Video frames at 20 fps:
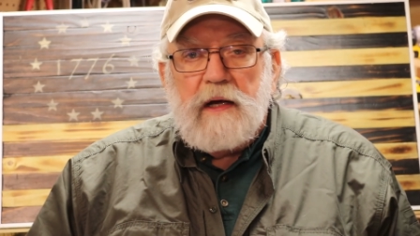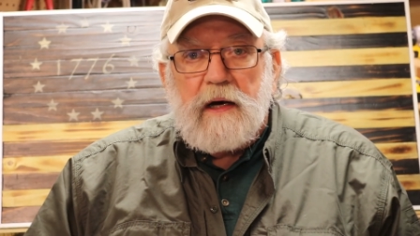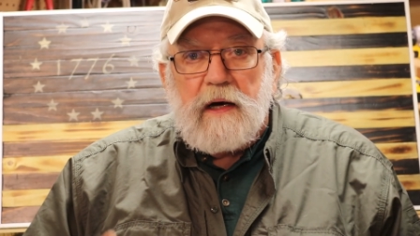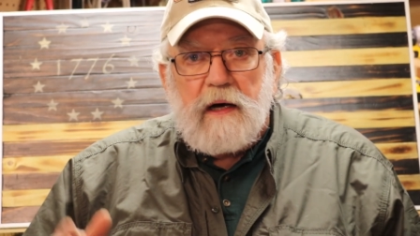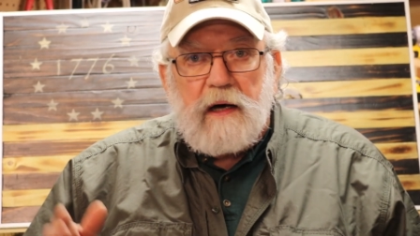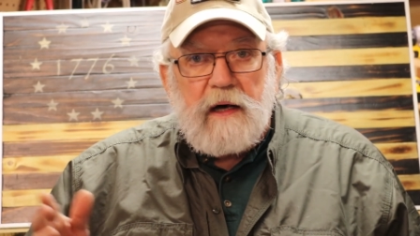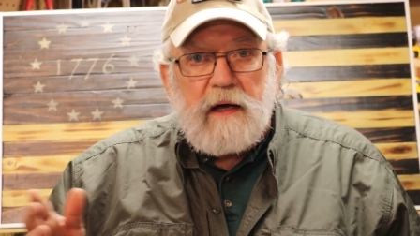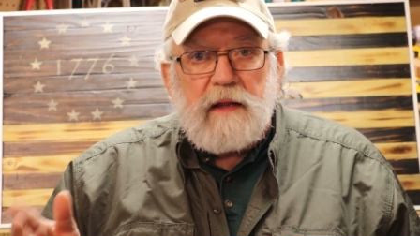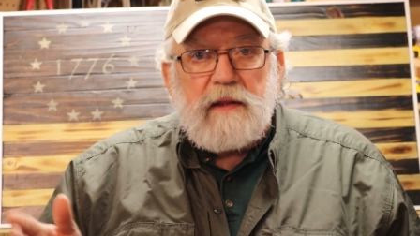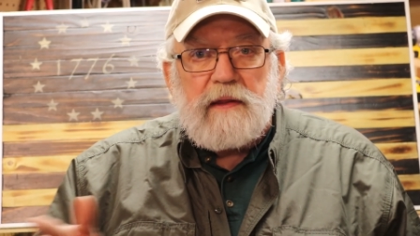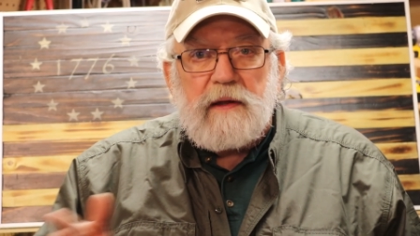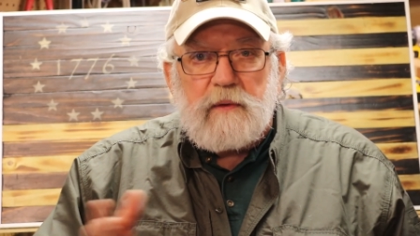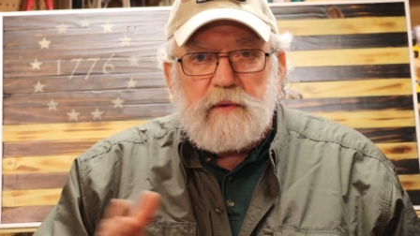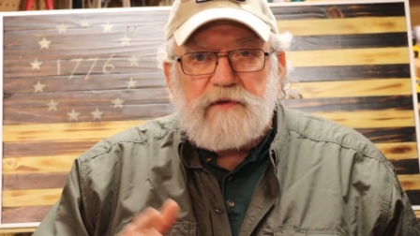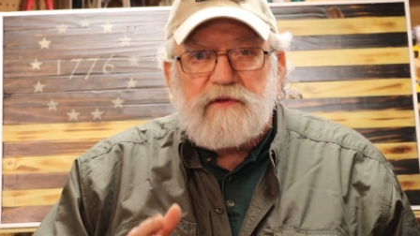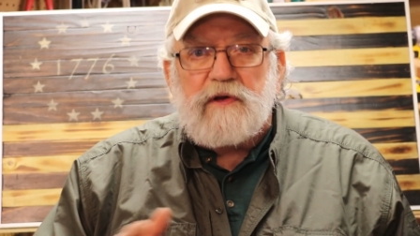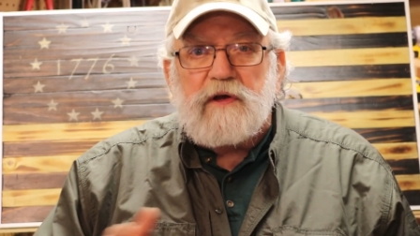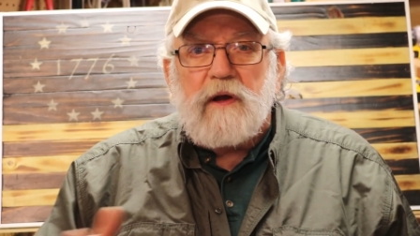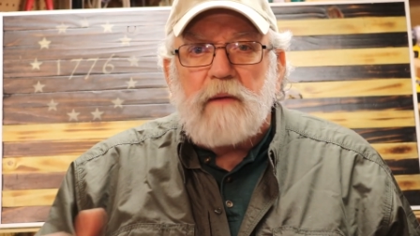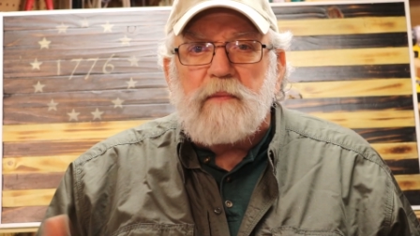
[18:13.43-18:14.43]
Uh, there
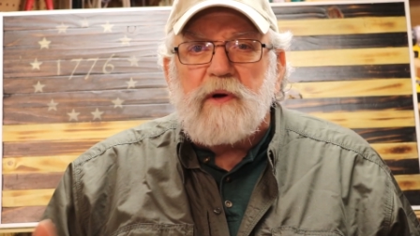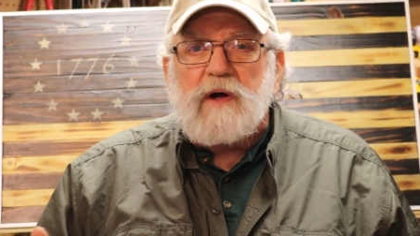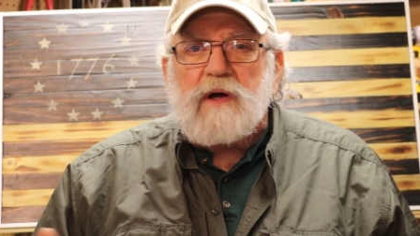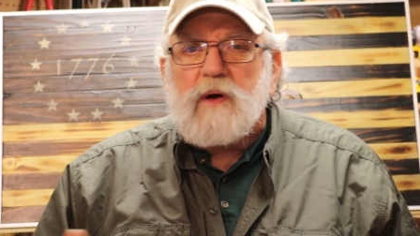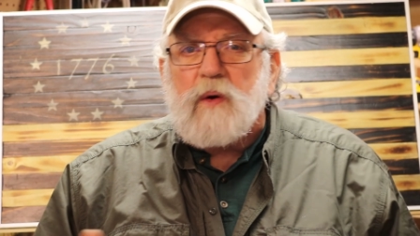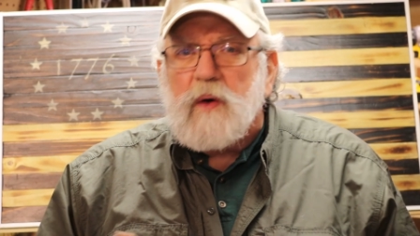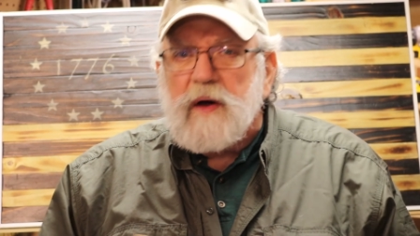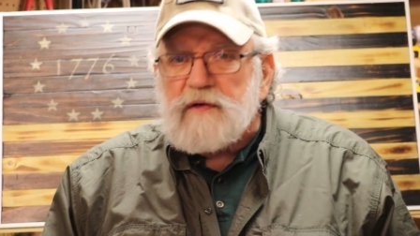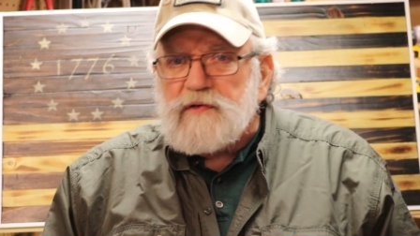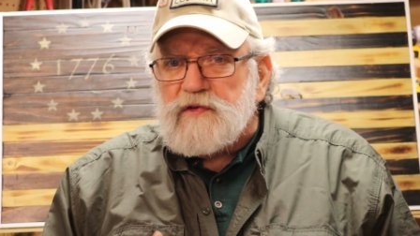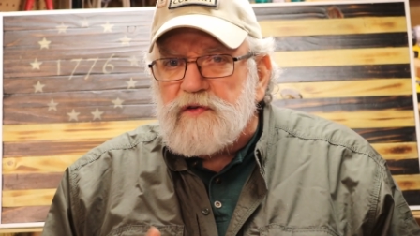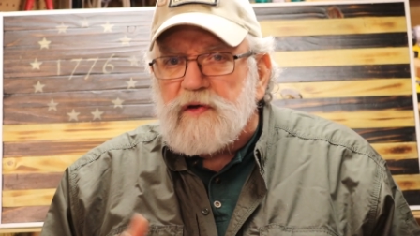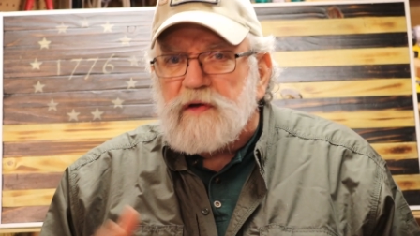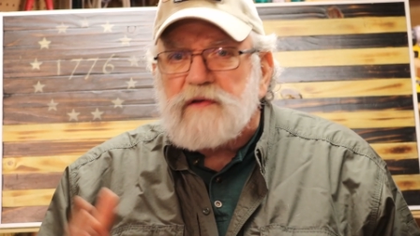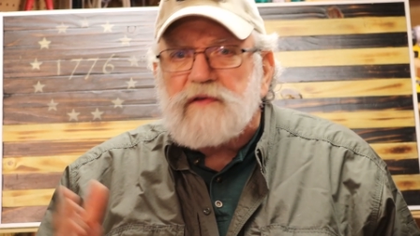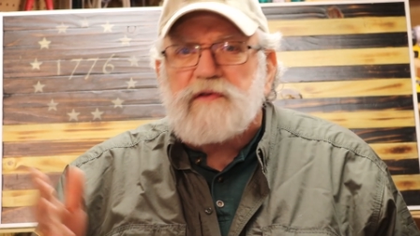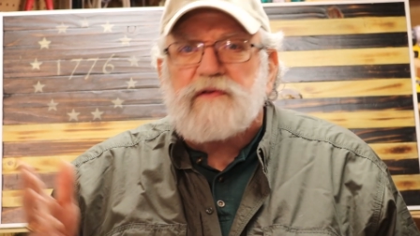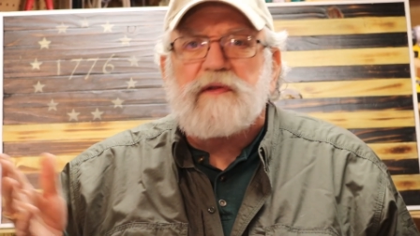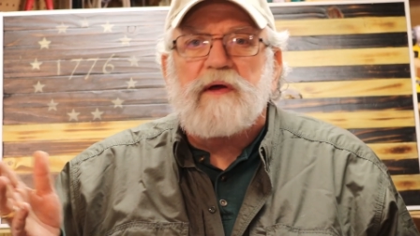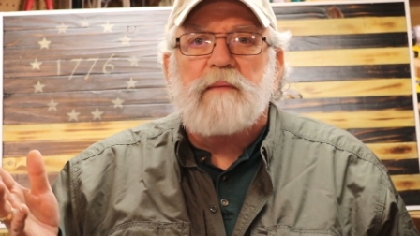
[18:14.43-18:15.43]
was a number of
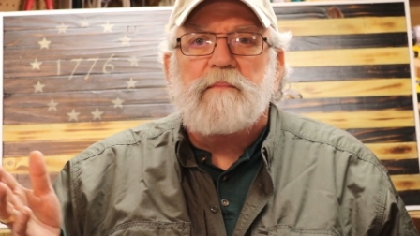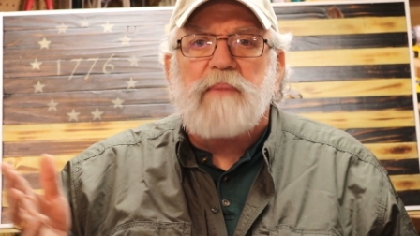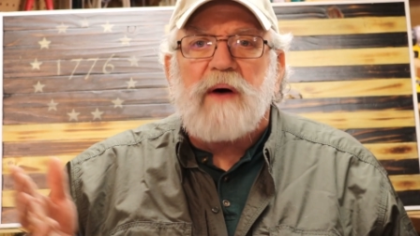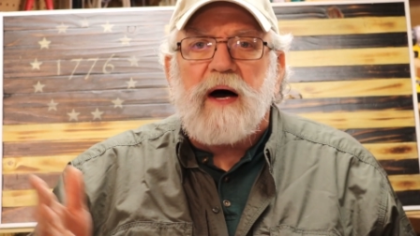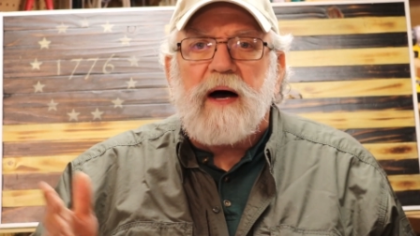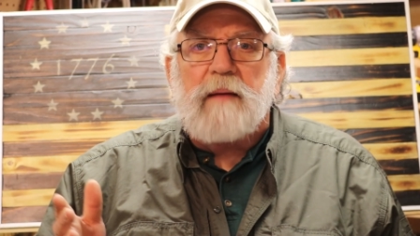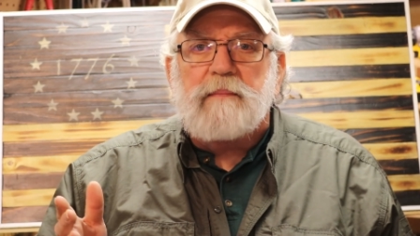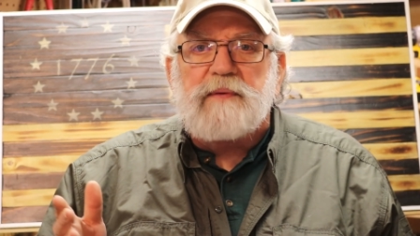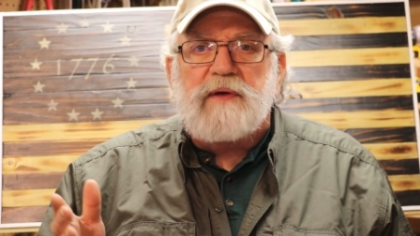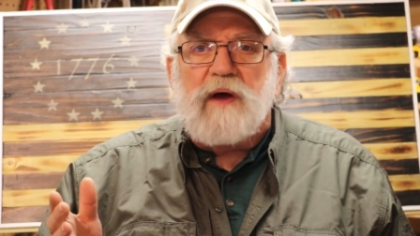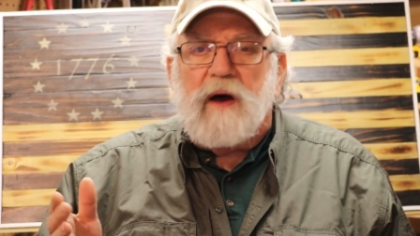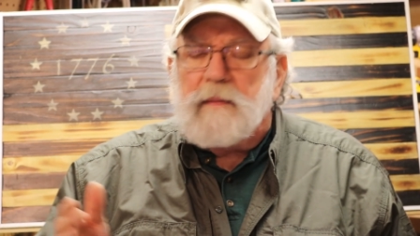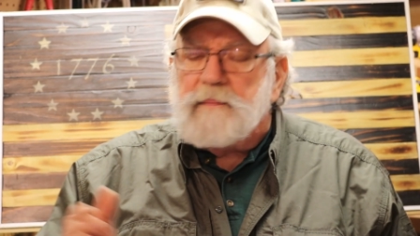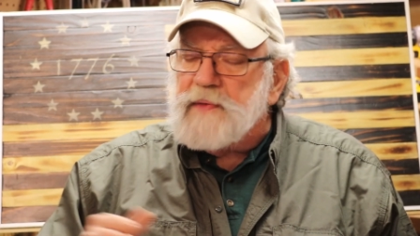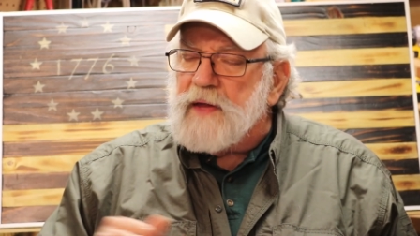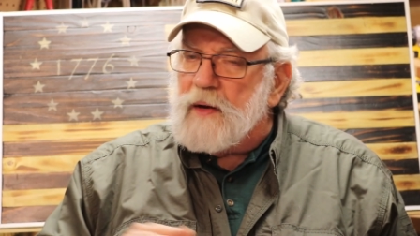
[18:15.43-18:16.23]
questions that popped up.